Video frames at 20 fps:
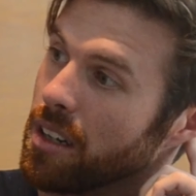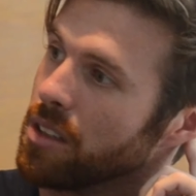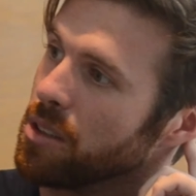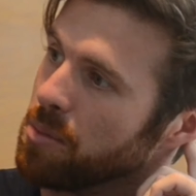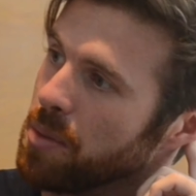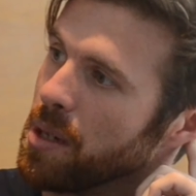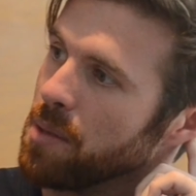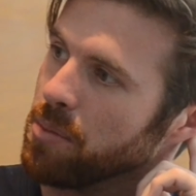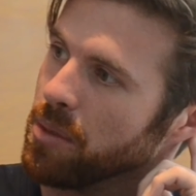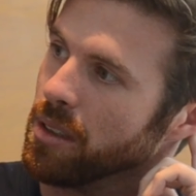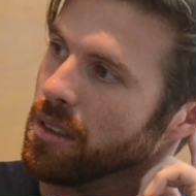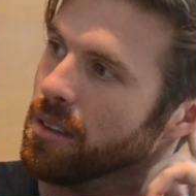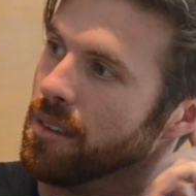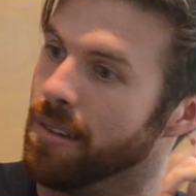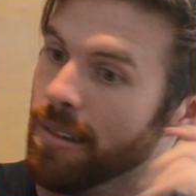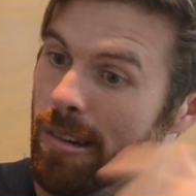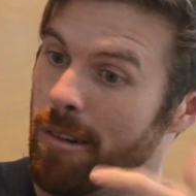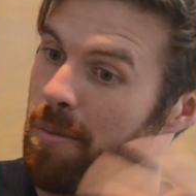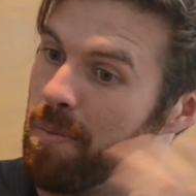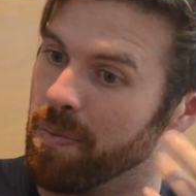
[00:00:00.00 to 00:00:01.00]
other
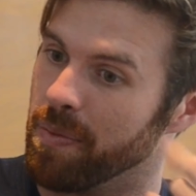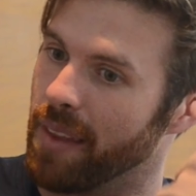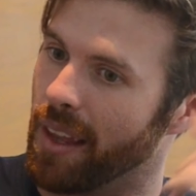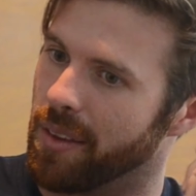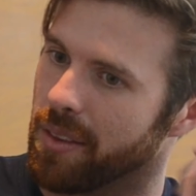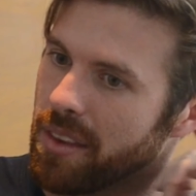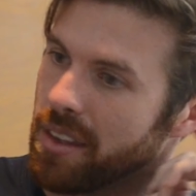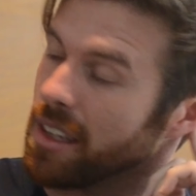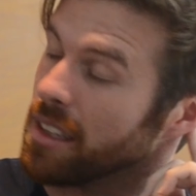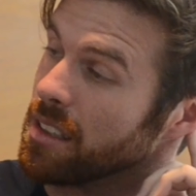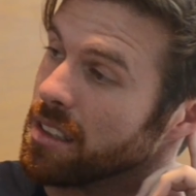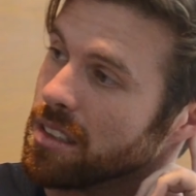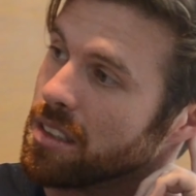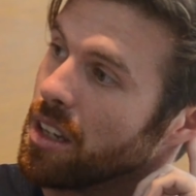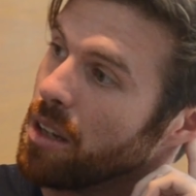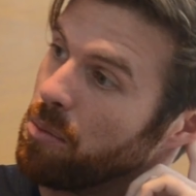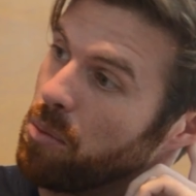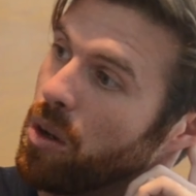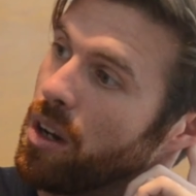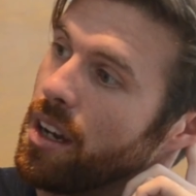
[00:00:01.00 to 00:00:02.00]
people that think the
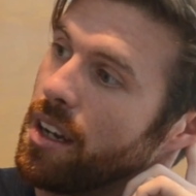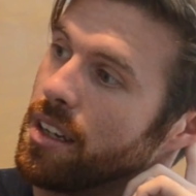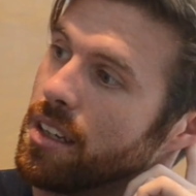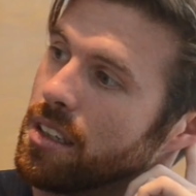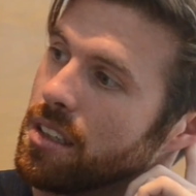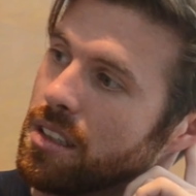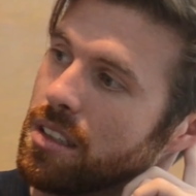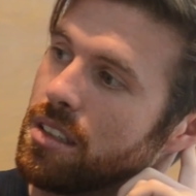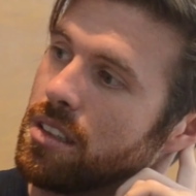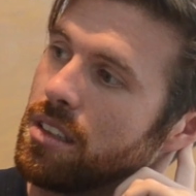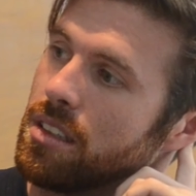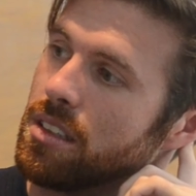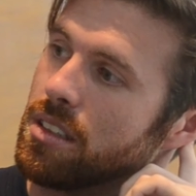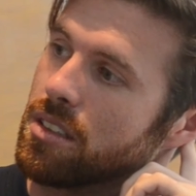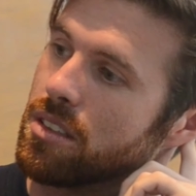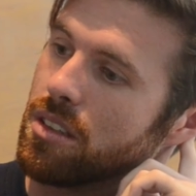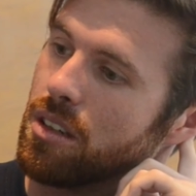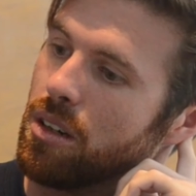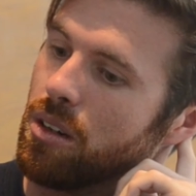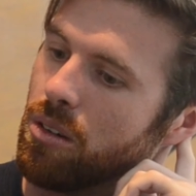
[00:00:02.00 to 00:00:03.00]
same way. Mm-hmm.
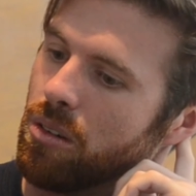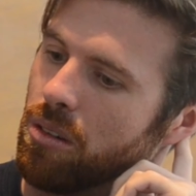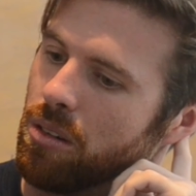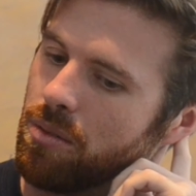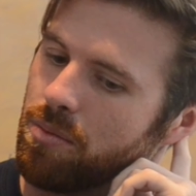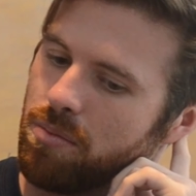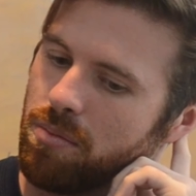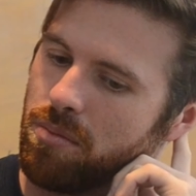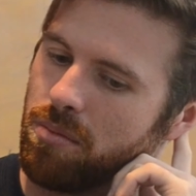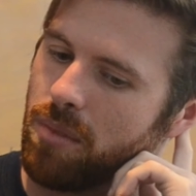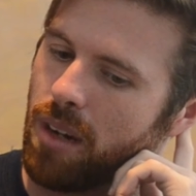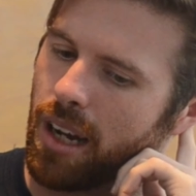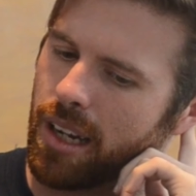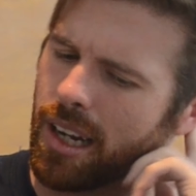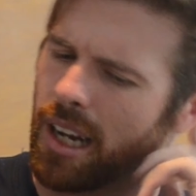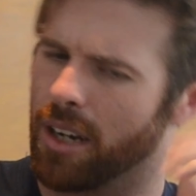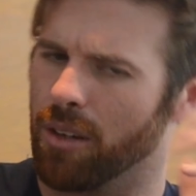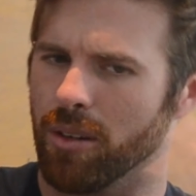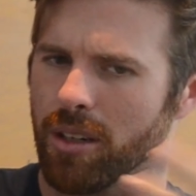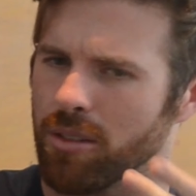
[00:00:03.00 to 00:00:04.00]
So I
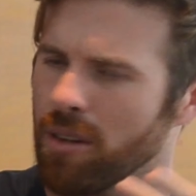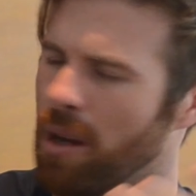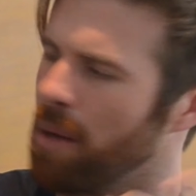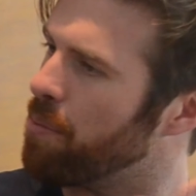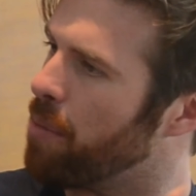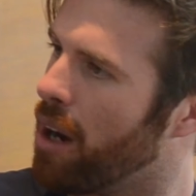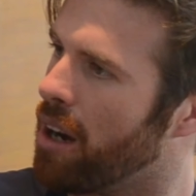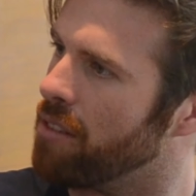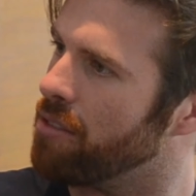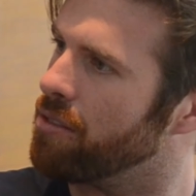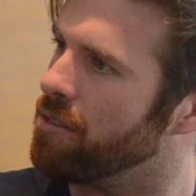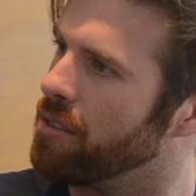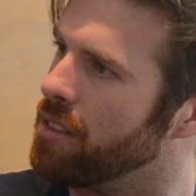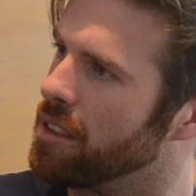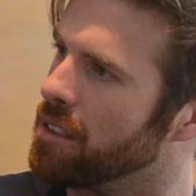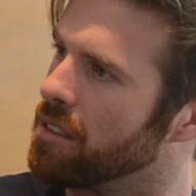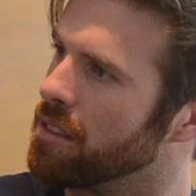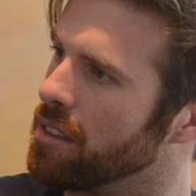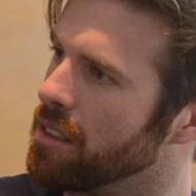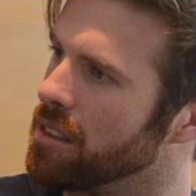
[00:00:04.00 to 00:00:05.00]
kind of want to rip off
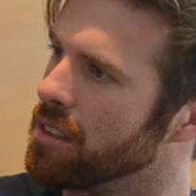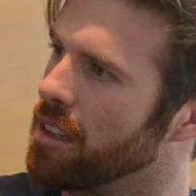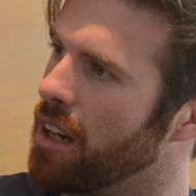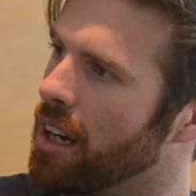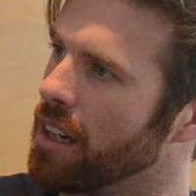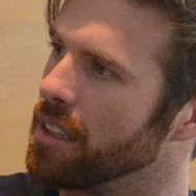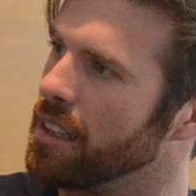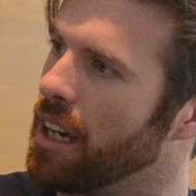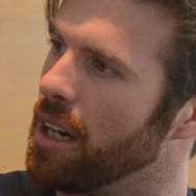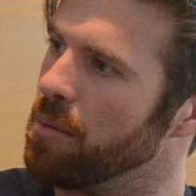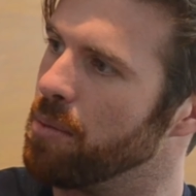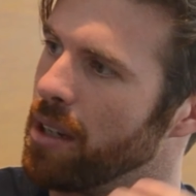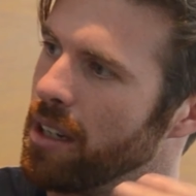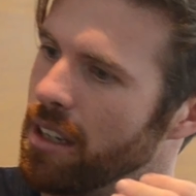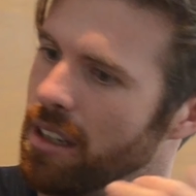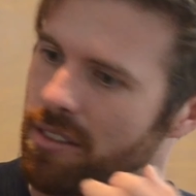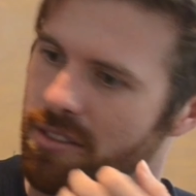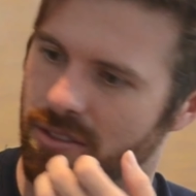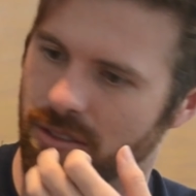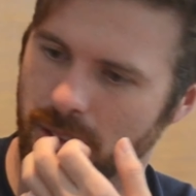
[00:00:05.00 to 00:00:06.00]
this, this talk now,
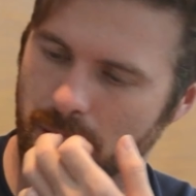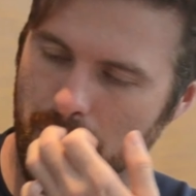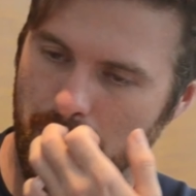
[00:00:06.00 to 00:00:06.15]
but if